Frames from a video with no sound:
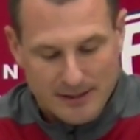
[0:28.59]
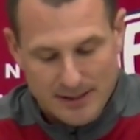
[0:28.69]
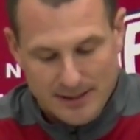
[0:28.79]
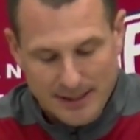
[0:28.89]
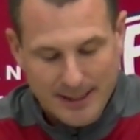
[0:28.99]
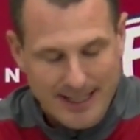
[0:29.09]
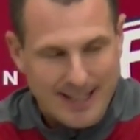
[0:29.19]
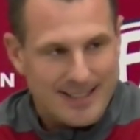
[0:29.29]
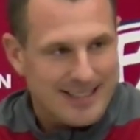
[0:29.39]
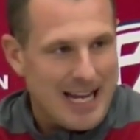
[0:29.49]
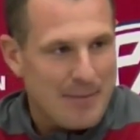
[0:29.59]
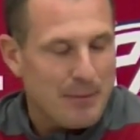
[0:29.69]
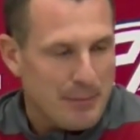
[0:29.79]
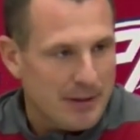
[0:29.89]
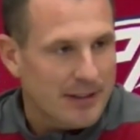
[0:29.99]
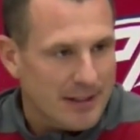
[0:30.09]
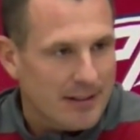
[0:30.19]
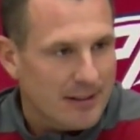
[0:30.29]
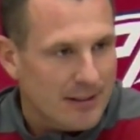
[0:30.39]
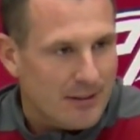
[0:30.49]
Just that
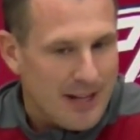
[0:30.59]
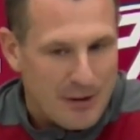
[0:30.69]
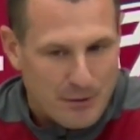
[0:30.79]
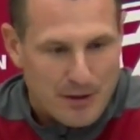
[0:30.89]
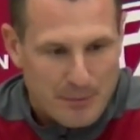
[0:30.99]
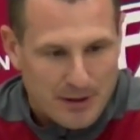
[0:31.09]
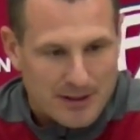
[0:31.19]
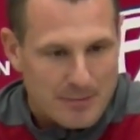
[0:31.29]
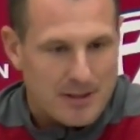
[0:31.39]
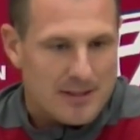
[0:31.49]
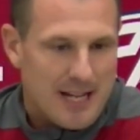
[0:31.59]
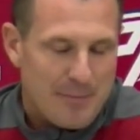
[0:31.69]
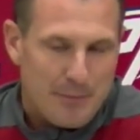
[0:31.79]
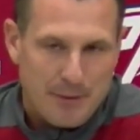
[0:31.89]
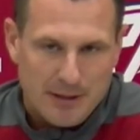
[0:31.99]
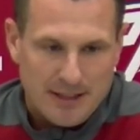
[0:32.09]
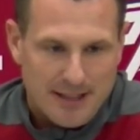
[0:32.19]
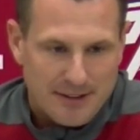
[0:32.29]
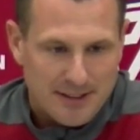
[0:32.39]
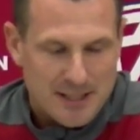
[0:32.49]
escapability, you know, not runability, but escapability that
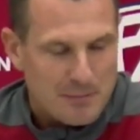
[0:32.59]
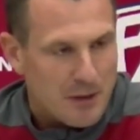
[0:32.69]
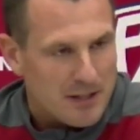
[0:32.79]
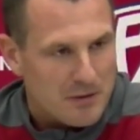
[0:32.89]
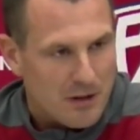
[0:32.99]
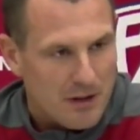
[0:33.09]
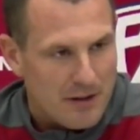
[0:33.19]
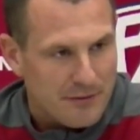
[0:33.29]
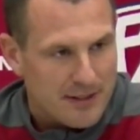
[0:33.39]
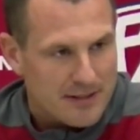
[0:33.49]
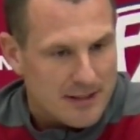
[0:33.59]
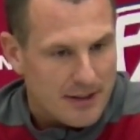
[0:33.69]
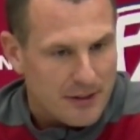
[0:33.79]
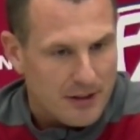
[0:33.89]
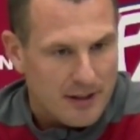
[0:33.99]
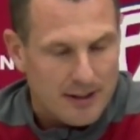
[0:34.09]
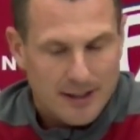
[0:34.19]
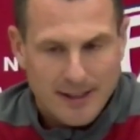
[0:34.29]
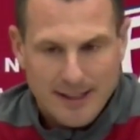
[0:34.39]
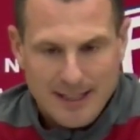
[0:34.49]
I think he's brought to our offense. And I thought
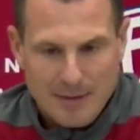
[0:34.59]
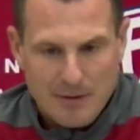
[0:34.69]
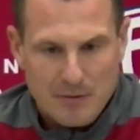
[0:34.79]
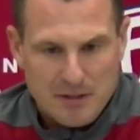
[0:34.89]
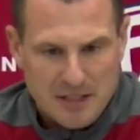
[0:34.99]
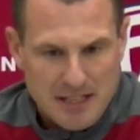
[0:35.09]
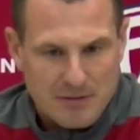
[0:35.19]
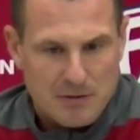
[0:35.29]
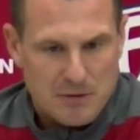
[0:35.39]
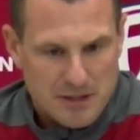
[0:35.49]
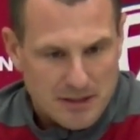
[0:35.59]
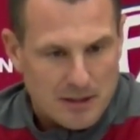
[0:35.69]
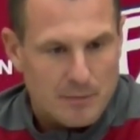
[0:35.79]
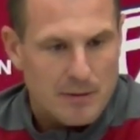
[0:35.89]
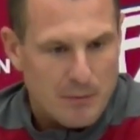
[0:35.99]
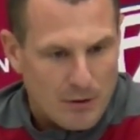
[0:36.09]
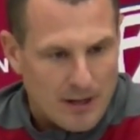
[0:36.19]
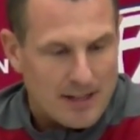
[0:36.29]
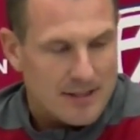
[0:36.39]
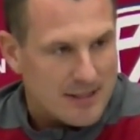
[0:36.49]
him and the receivers were just a little bit more
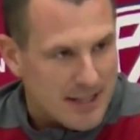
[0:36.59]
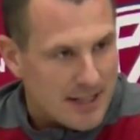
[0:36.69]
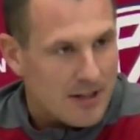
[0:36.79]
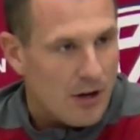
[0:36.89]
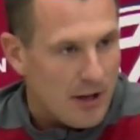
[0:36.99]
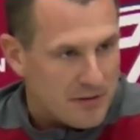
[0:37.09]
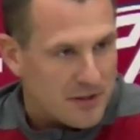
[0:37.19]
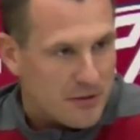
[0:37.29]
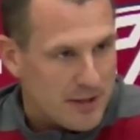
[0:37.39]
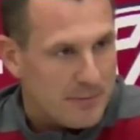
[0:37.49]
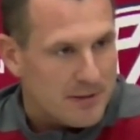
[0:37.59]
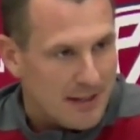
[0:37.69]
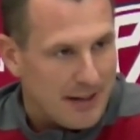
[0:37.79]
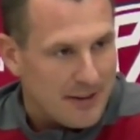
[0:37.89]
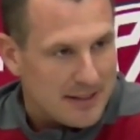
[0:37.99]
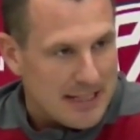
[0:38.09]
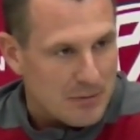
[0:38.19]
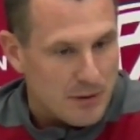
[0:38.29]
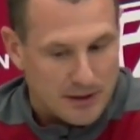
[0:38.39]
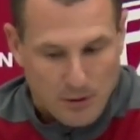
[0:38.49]
on sync off script. And I think that's
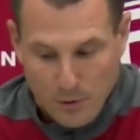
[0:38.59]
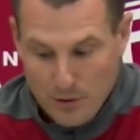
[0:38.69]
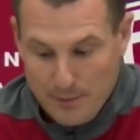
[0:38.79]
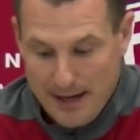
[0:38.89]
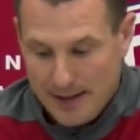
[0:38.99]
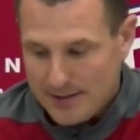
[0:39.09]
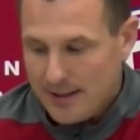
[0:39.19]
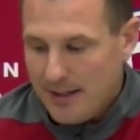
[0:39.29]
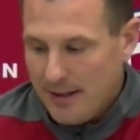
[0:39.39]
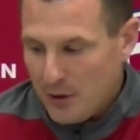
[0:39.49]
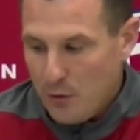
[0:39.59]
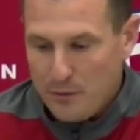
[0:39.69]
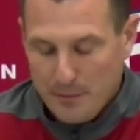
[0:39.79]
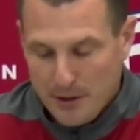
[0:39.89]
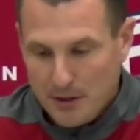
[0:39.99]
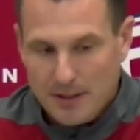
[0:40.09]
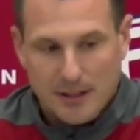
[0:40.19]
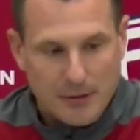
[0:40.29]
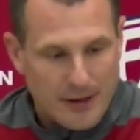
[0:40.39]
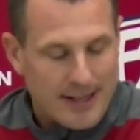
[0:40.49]
when quarterbacks go from good to
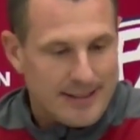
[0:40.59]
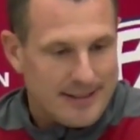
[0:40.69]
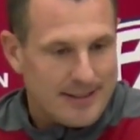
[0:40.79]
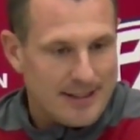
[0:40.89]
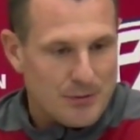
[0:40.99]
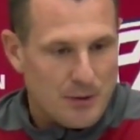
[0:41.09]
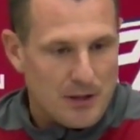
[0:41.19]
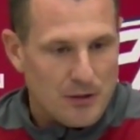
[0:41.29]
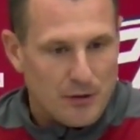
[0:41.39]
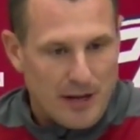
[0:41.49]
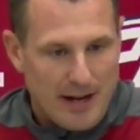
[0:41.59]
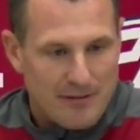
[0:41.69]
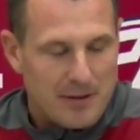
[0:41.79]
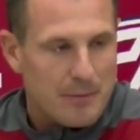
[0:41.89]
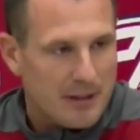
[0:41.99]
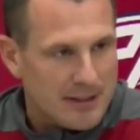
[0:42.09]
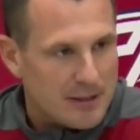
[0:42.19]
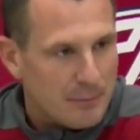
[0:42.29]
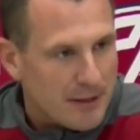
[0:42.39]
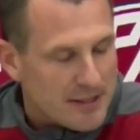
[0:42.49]
great, is when you have the ability
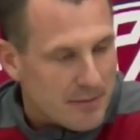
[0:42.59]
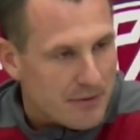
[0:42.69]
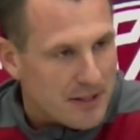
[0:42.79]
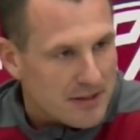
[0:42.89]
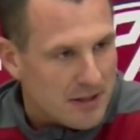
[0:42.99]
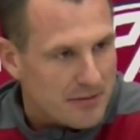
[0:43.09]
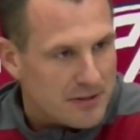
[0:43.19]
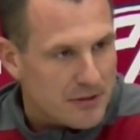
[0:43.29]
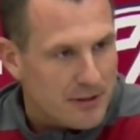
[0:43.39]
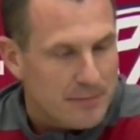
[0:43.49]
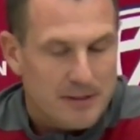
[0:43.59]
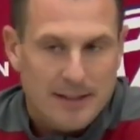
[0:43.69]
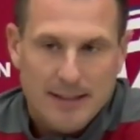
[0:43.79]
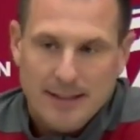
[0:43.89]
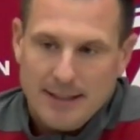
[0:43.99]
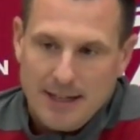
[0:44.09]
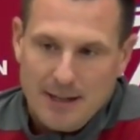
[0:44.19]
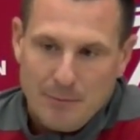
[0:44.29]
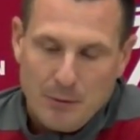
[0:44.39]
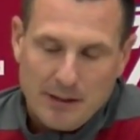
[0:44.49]
to play some things off script.
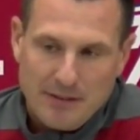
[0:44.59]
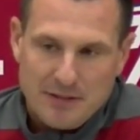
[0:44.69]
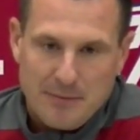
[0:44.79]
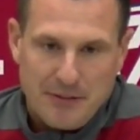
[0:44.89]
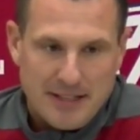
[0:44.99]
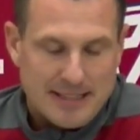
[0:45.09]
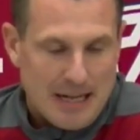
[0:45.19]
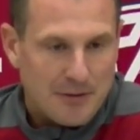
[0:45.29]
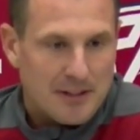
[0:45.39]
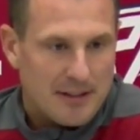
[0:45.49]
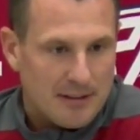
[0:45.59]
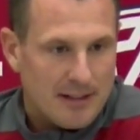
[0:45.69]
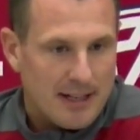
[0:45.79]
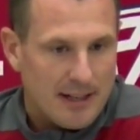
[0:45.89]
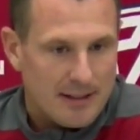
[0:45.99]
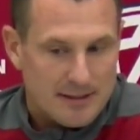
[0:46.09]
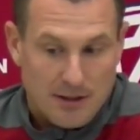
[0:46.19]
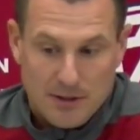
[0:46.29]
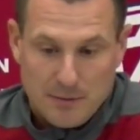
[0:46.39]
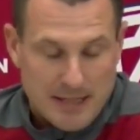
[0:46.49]
But we left some things out there, and it
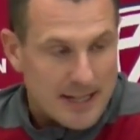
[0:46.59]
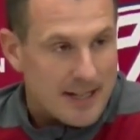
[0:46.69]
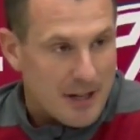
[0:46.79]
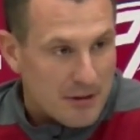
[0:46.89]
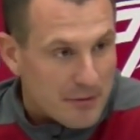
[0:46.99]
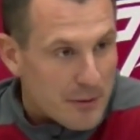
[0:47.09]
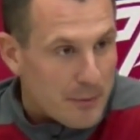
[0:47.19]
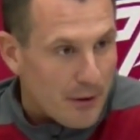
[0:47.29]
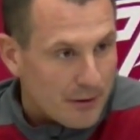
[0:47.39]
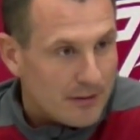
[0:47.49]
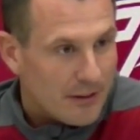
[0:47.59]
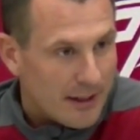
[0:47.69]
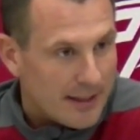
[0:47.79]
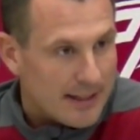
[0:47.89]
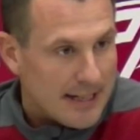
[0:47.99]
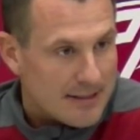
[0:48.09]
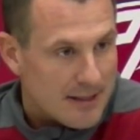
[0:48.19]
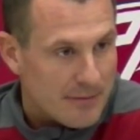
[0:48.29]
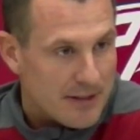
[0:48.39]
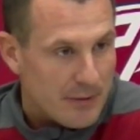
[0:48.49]
starts with taking care of the football, right? And that's
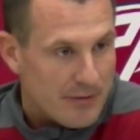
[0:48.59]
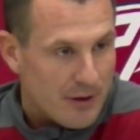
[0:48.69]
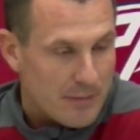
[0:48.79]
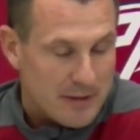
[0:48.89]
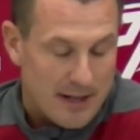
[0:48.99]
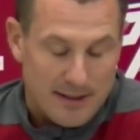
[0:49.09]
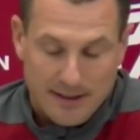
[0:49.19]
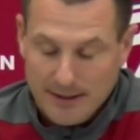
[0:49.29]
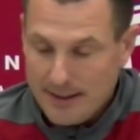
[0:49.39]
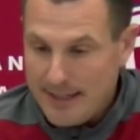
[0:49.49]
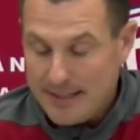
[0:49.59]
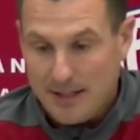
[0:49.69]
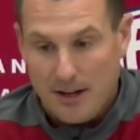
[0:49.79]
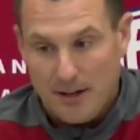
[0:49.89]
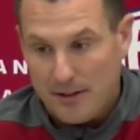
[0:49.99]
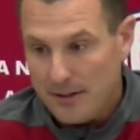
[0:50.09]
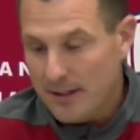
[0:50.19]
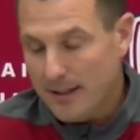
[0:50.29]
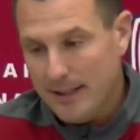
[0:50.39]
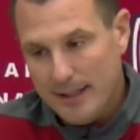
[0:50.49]
something that we've harped on a ton
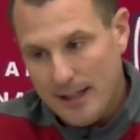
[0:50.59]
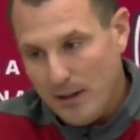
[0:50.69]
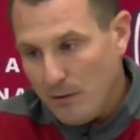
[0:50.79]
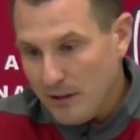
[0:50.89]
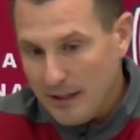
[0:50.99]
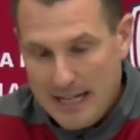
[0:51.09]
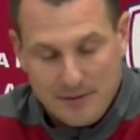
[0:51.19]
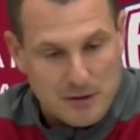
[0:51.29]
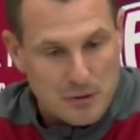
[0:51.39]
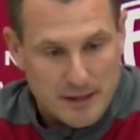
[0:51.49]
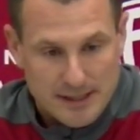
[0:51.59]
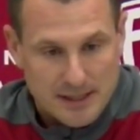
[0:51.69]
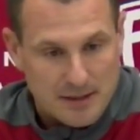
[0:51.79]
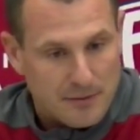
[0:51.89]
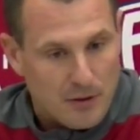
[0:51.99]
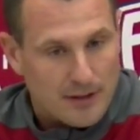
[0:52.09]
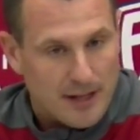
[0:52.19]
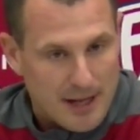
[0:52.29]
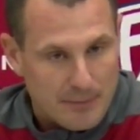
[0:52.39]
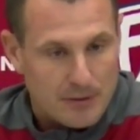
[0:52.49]
over the last few weeks in the fall
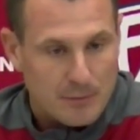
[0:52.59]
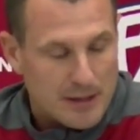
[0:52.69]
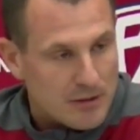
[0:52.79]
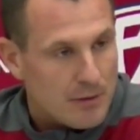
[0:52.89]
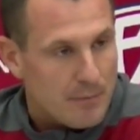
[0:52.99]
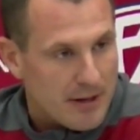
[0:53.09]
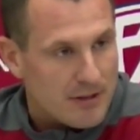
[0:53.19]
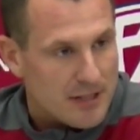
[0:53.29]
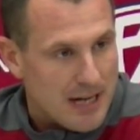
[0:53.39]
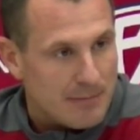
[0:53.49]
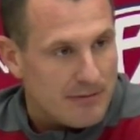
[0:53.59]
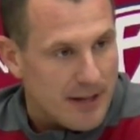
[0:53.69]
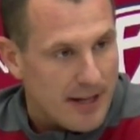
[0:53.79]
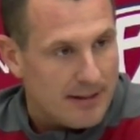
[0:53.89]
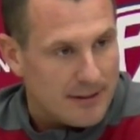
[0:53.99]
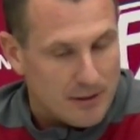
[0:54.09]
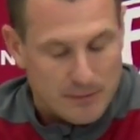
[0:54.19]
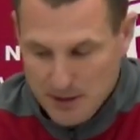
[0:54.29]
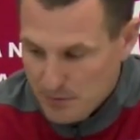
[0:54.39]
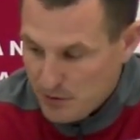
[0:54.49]
camp, and we didn't do a better job of that, you know,
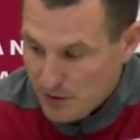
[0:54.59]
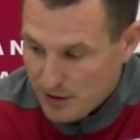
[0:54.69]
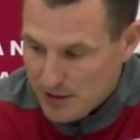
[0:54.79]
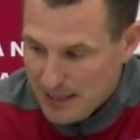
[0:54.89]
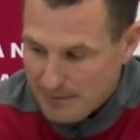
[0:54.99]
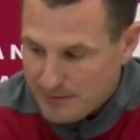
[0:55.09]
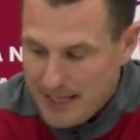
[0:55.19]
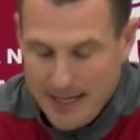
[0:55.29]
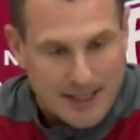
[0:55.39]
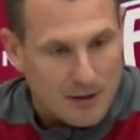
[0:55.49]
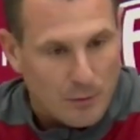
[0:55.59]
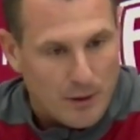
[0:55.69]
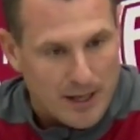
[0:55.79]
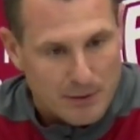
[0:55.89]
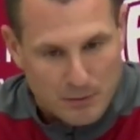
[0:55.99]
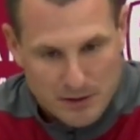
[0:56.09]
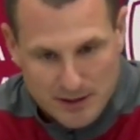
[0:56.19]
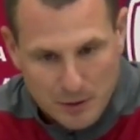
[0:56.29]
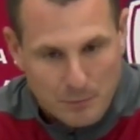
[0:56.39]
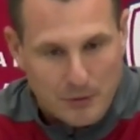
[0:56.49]
because we're doing a good job of taking it away, but we're
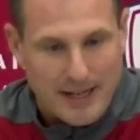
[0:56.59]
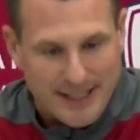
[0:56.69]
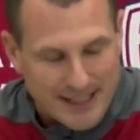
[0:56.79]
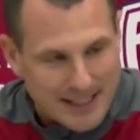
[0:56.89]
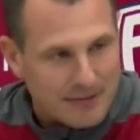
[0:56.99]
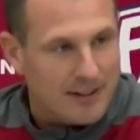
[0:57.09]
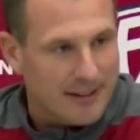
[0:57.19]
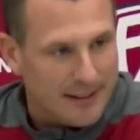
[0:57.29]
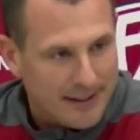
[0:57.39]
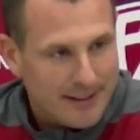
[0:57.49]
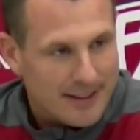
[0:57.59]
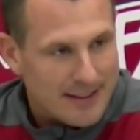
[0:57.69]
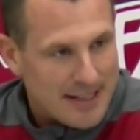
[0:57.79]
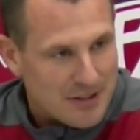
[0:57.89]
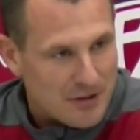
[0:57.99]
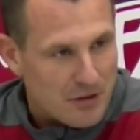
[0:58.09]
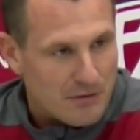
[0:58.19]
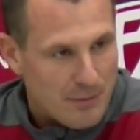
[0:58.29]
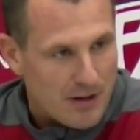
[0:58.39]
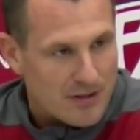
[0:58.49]
still breaking even in that
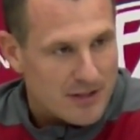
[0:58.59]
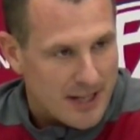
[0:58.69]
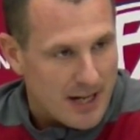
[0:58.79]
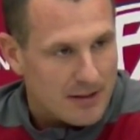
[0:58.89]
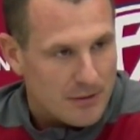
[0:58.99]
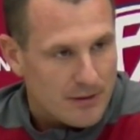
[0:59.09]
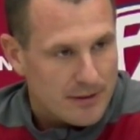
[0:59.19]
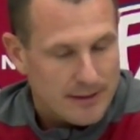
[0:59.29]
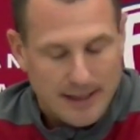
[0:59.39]
turnover margin category.